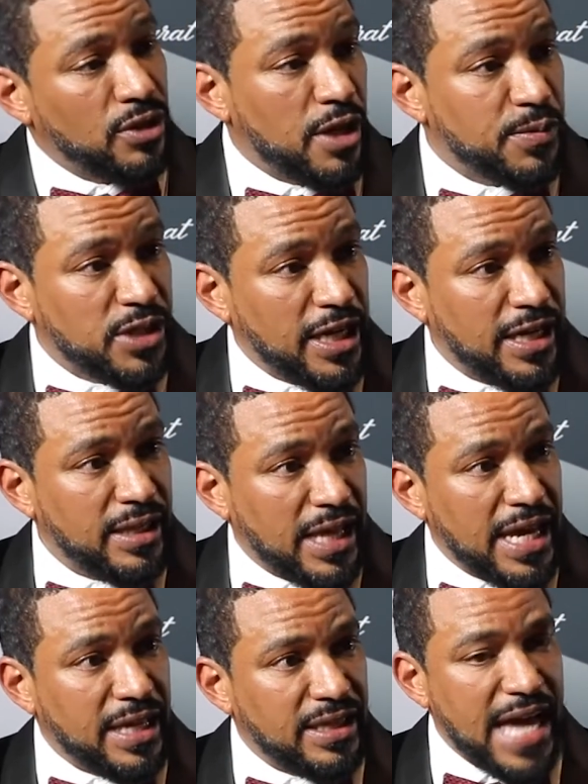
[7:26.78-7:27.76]
what I'm saying?
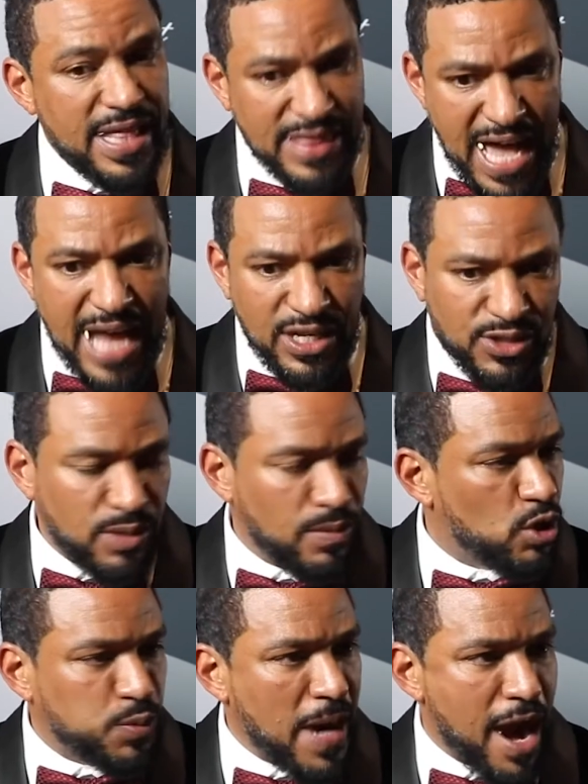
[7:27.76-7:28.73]
Like that is the
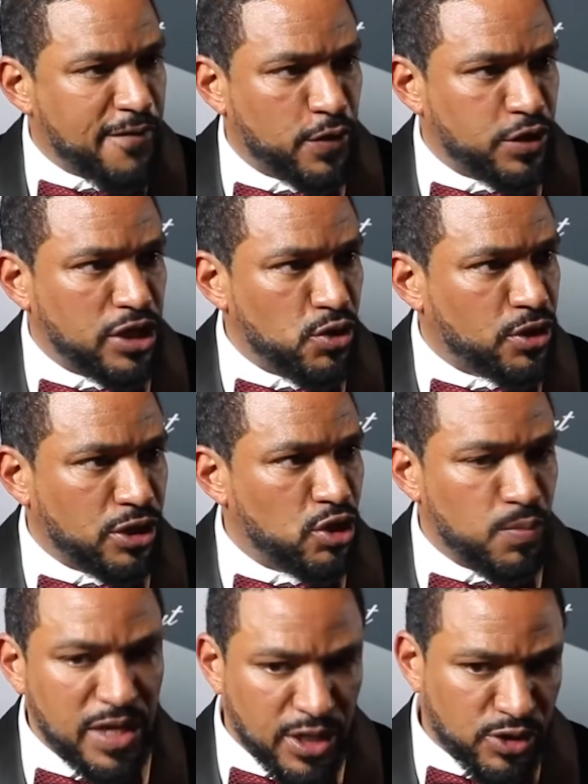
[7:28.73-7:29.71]
most powerful thing you can do,
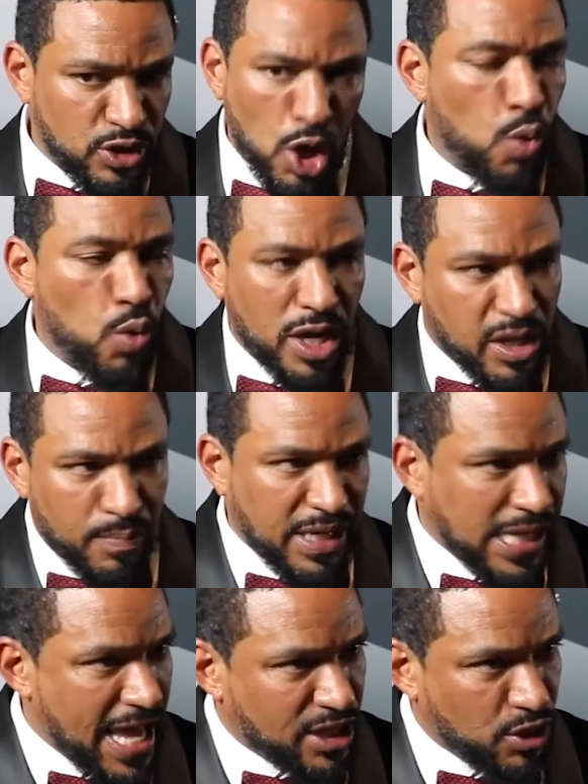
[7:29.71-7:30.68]
because no one can be
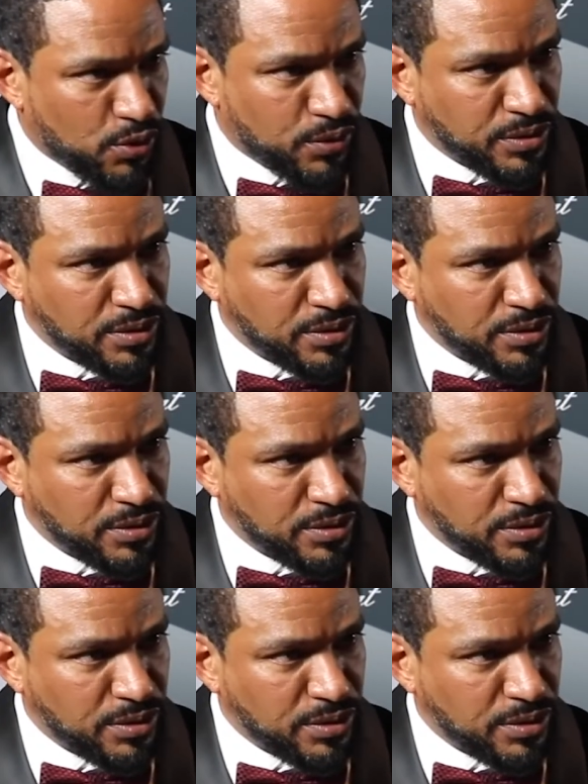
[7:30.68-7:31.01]
like you.